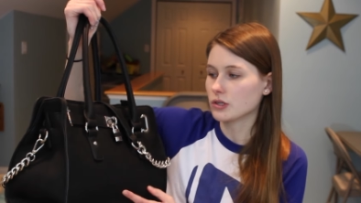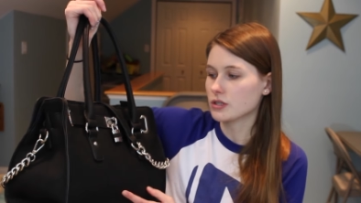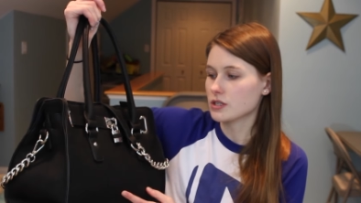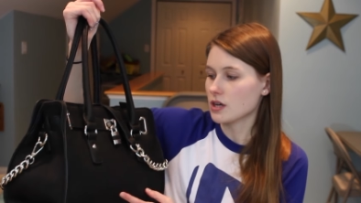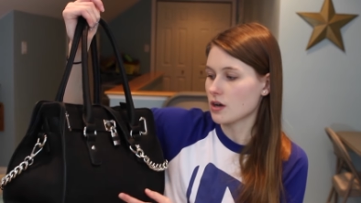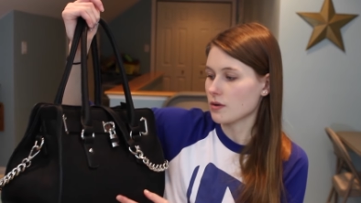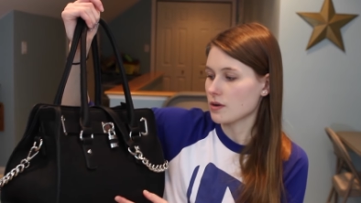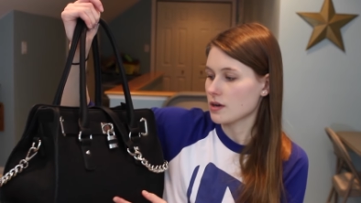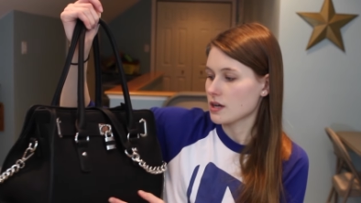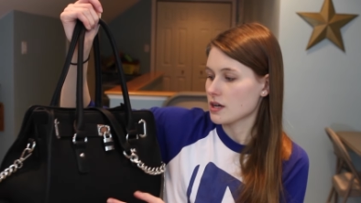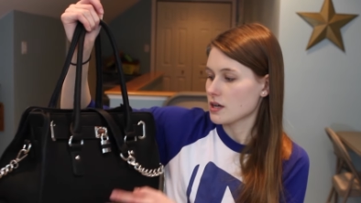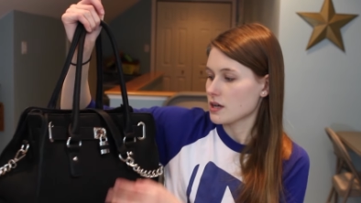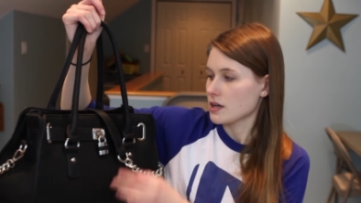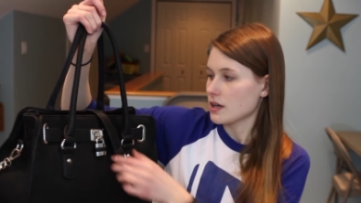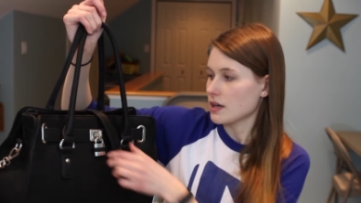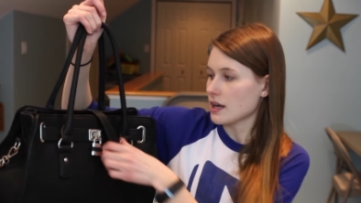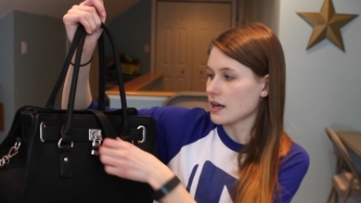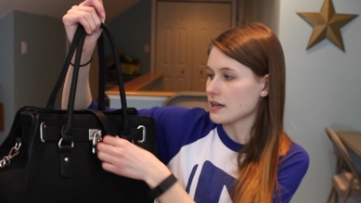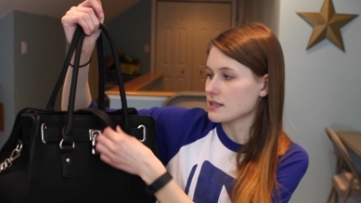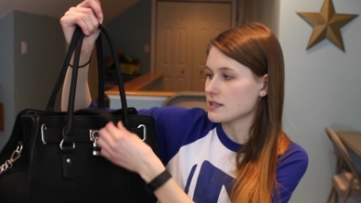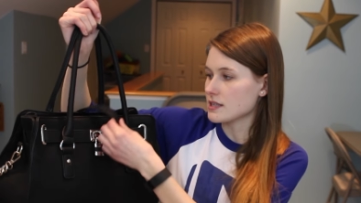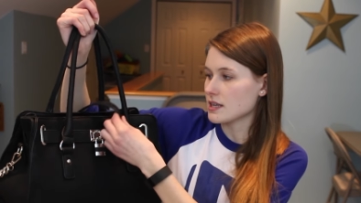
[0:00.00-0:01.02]
So
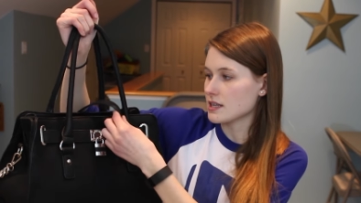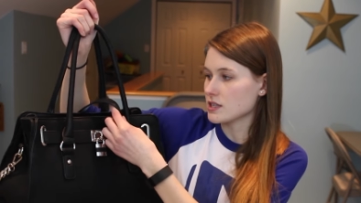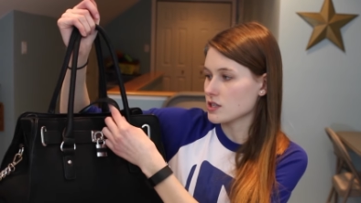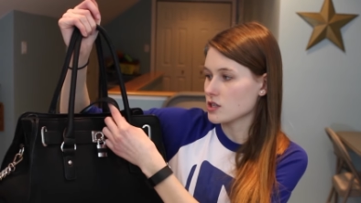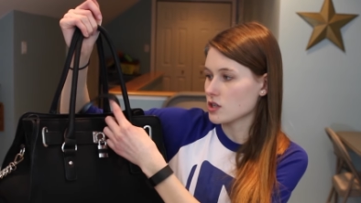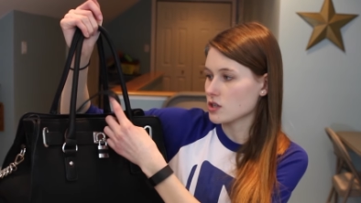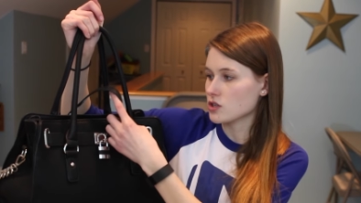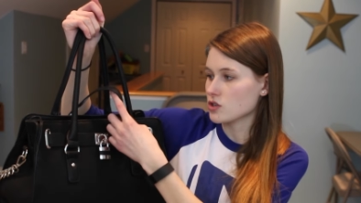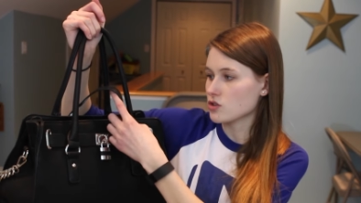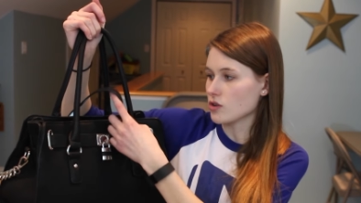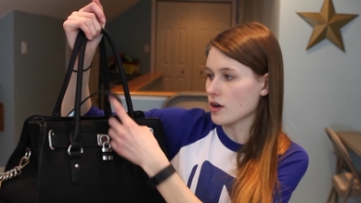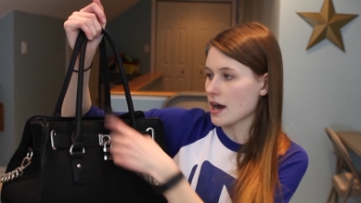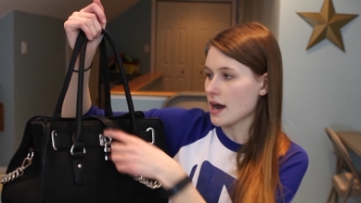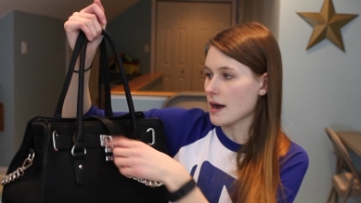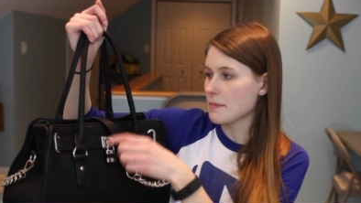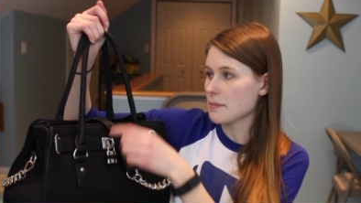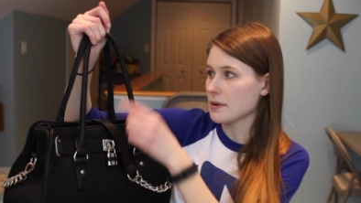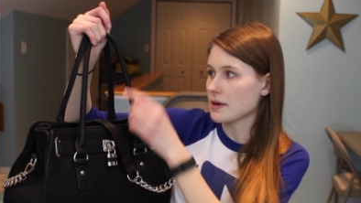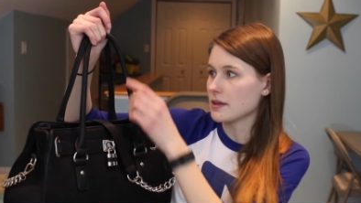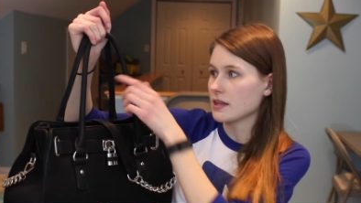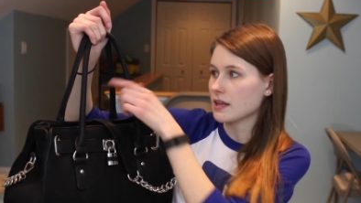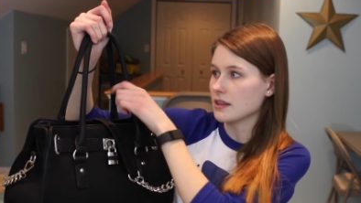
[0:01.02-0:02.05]
it has this
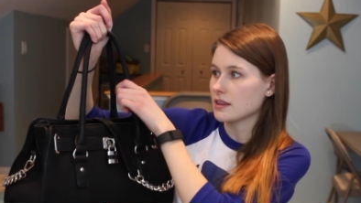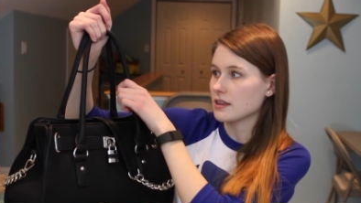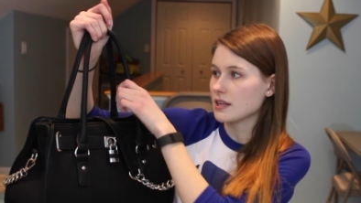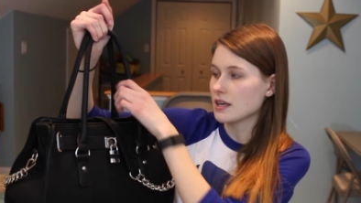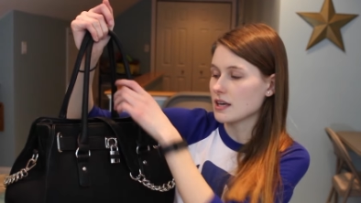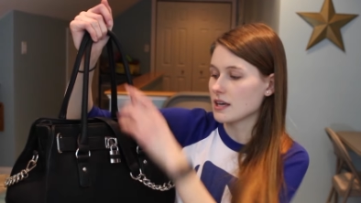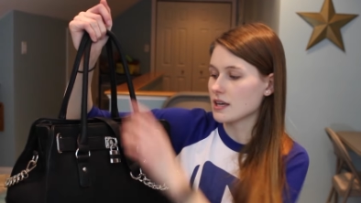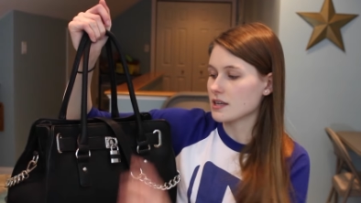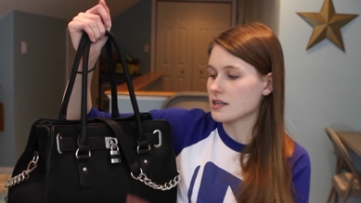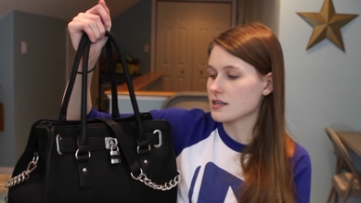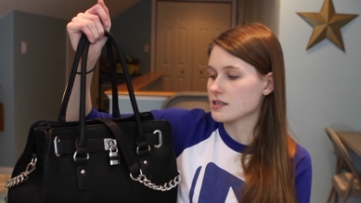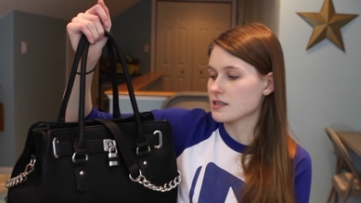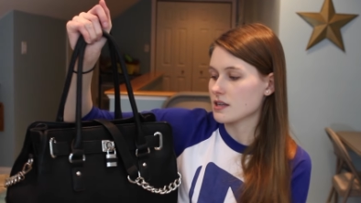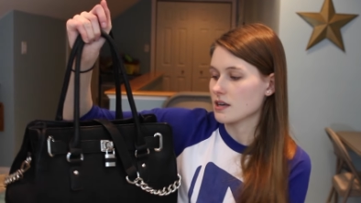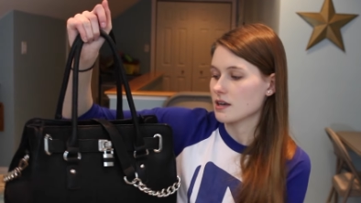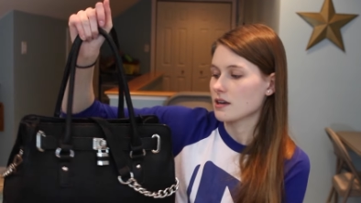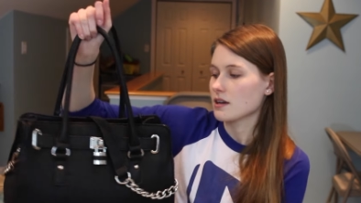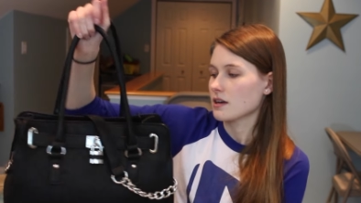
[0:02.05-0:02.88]
strap and then these,